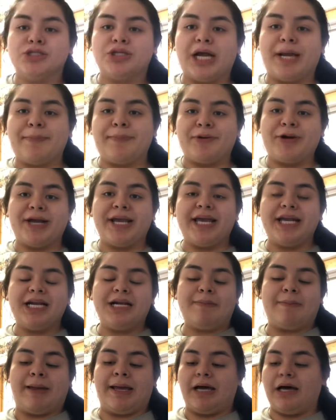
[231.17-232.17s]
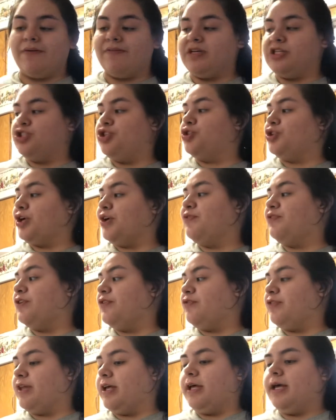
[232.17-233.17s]
So I preheated my oven to
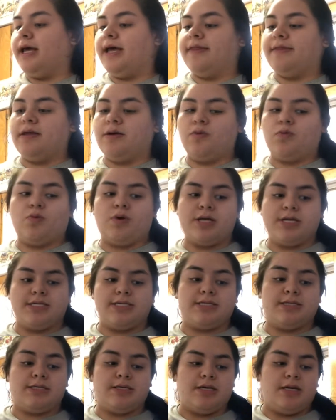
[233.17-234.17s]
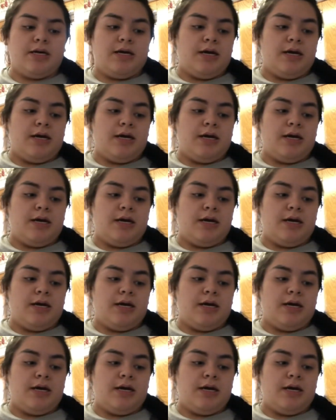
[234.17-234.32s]
350, and then once